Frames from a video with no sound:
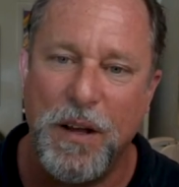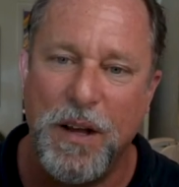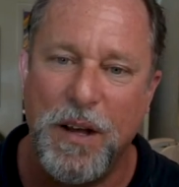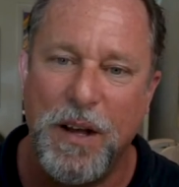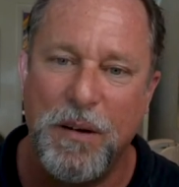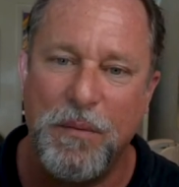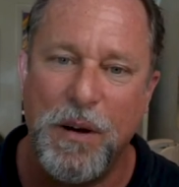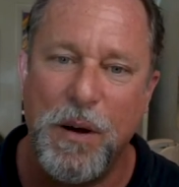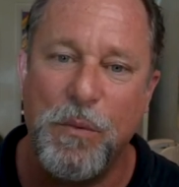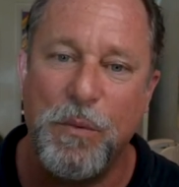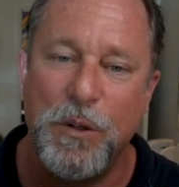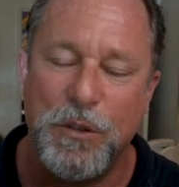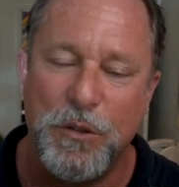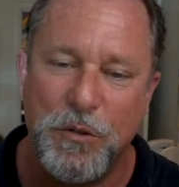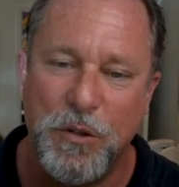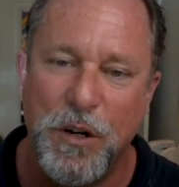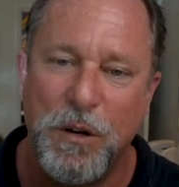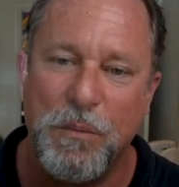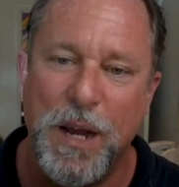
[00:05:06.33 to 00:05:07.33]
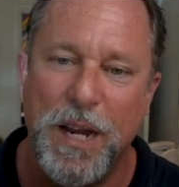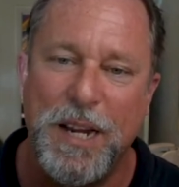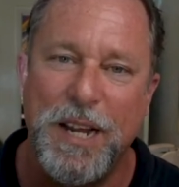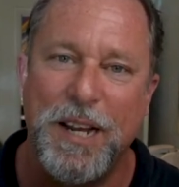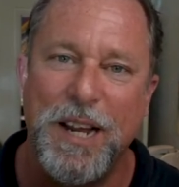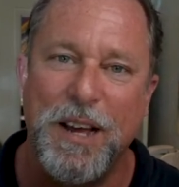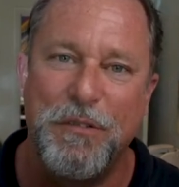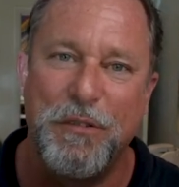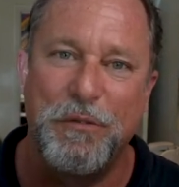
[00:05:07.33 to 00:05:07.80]
Um, I was trying to
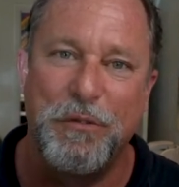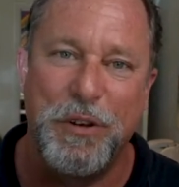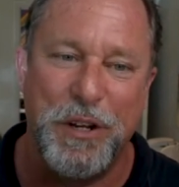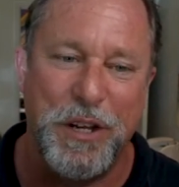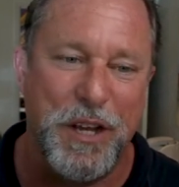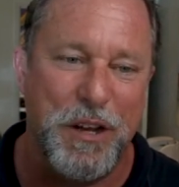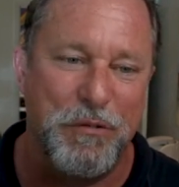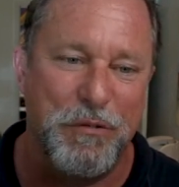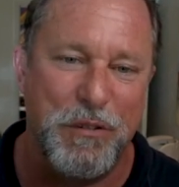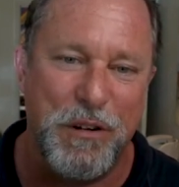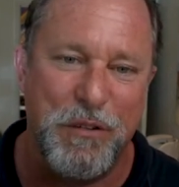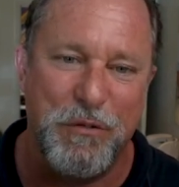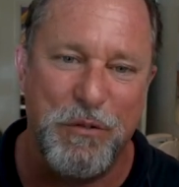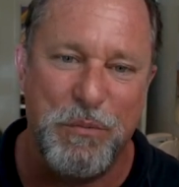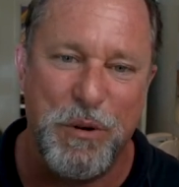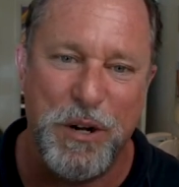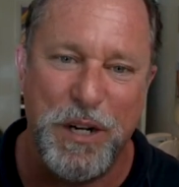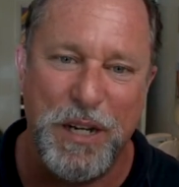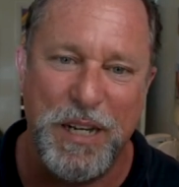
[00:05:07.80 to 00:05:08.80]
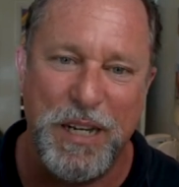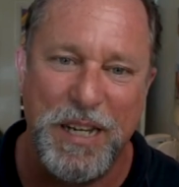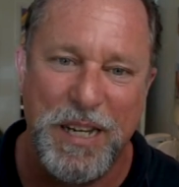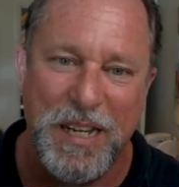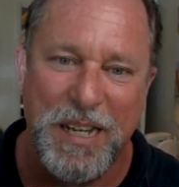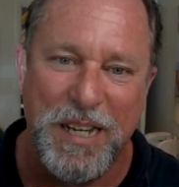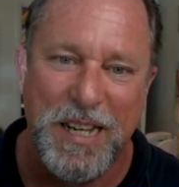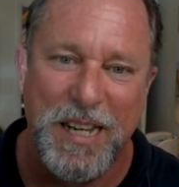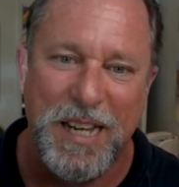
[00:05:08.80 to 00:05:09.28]
make another video for everybody.
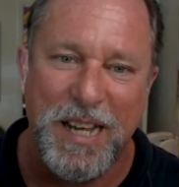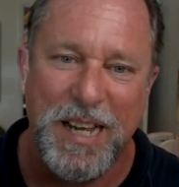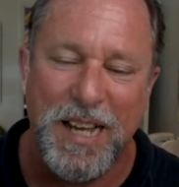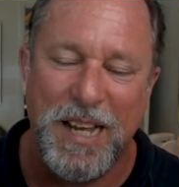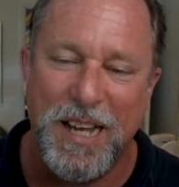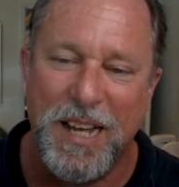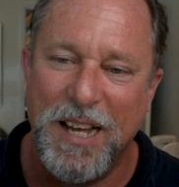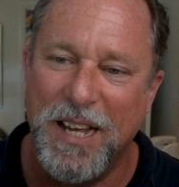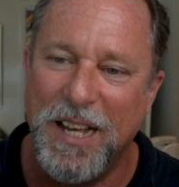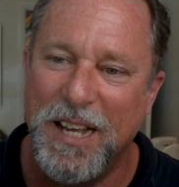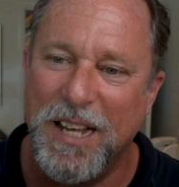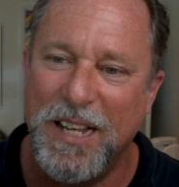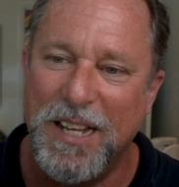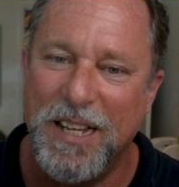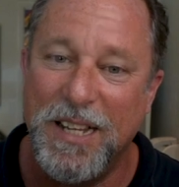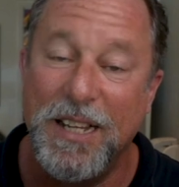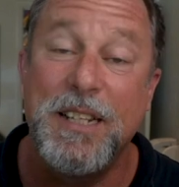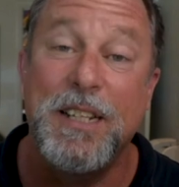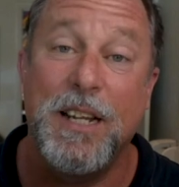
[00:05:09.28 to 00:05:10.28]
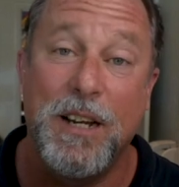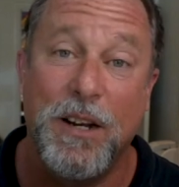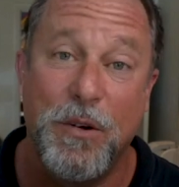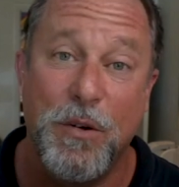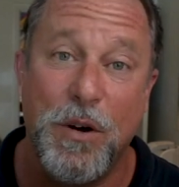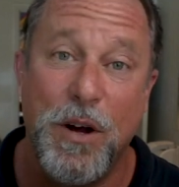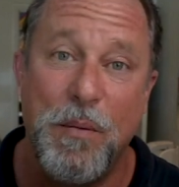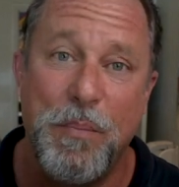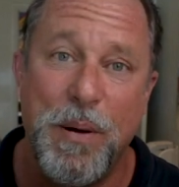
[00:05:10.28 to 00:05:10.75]
Uh,
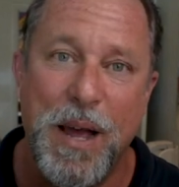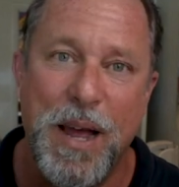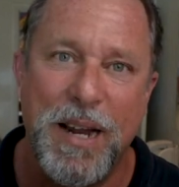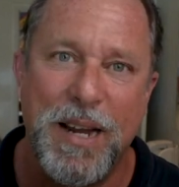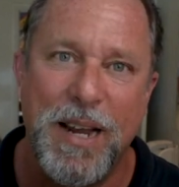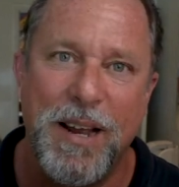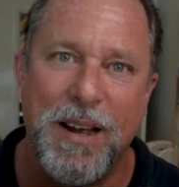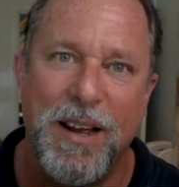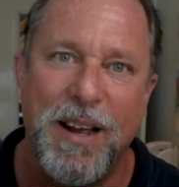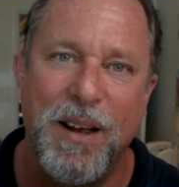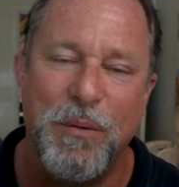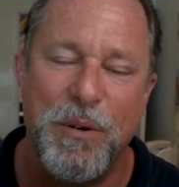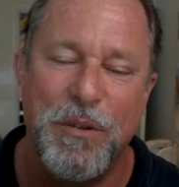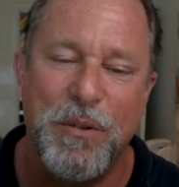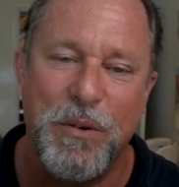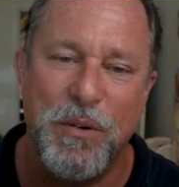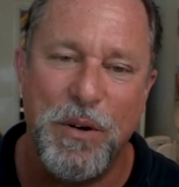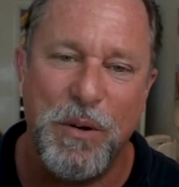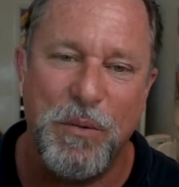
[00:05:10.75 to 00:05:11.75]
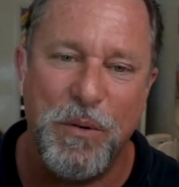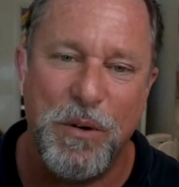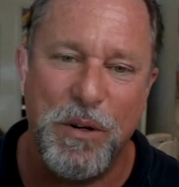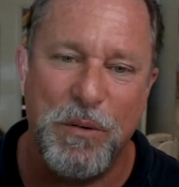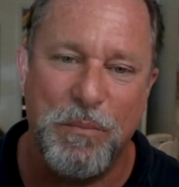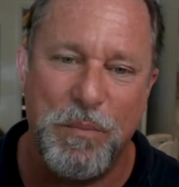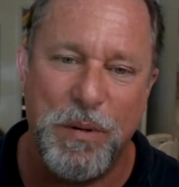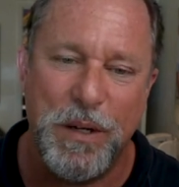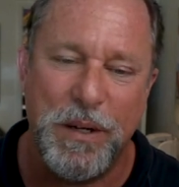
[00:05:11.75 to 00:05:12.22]
didn't quite pan out how we thought it
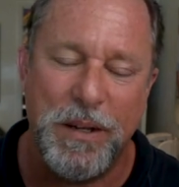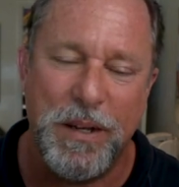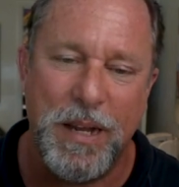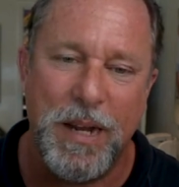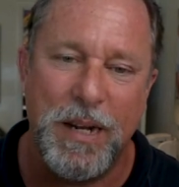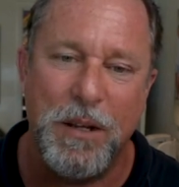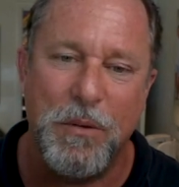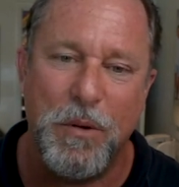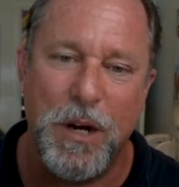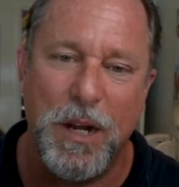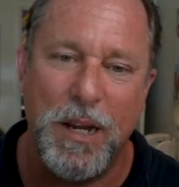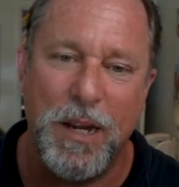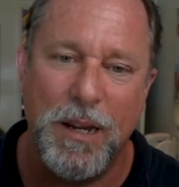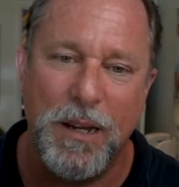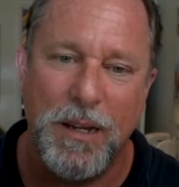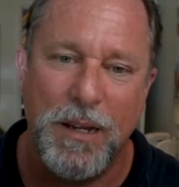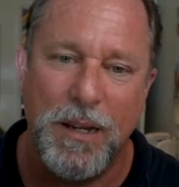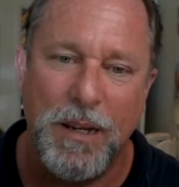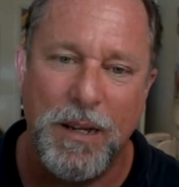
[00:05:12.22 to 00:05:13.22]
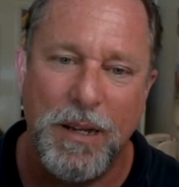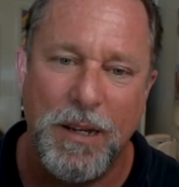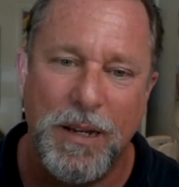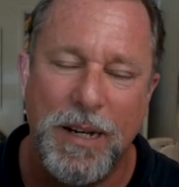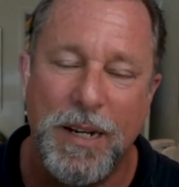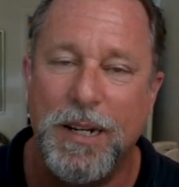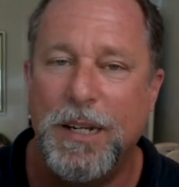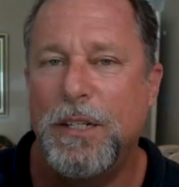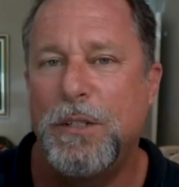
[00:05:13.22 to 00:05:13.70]
would, but anyway,
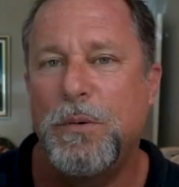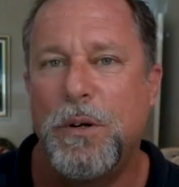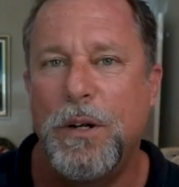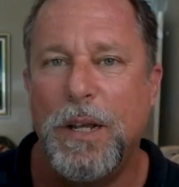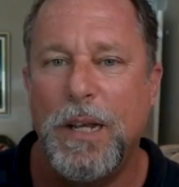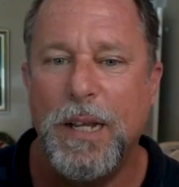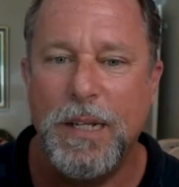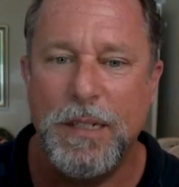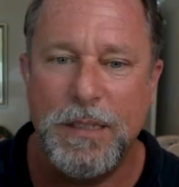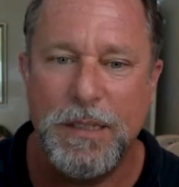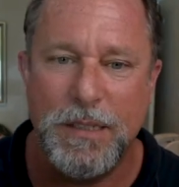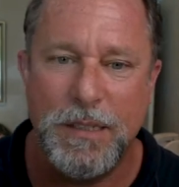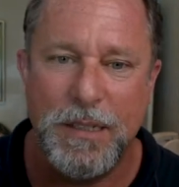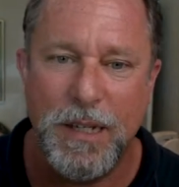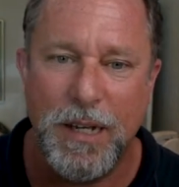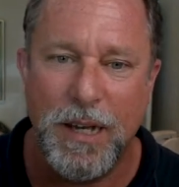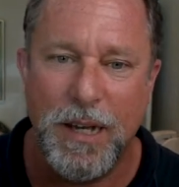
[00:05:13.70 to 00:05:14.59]
it is what it is.